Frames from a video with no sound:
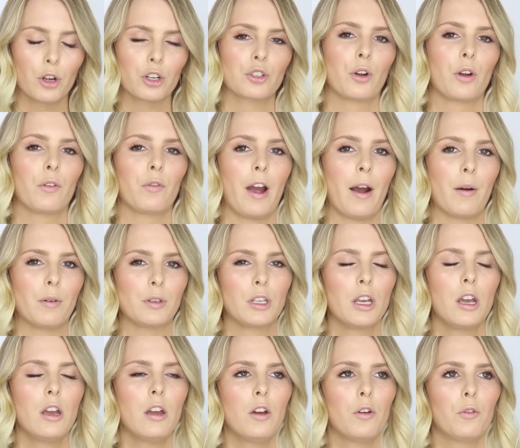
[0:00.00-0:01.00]
not sure if I was
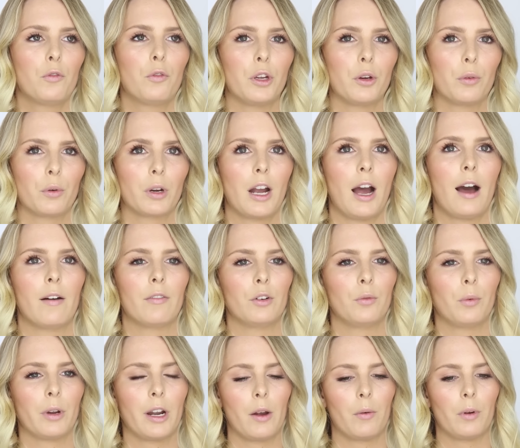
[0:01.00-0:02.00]
fully
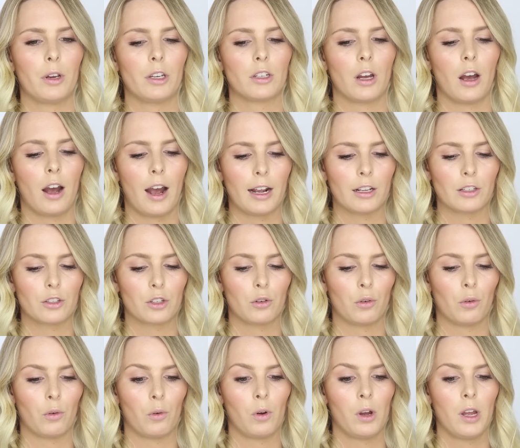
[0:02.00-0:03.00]
recovered when I went to high
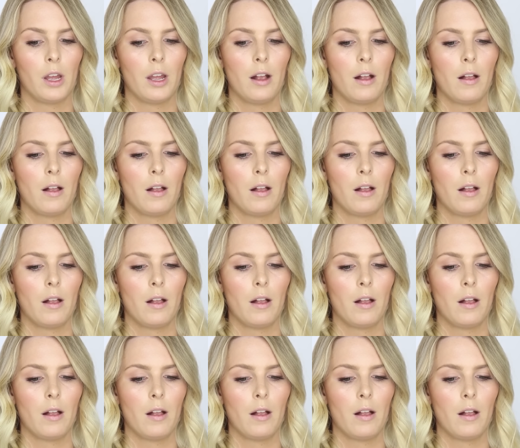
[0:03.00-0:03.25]
school,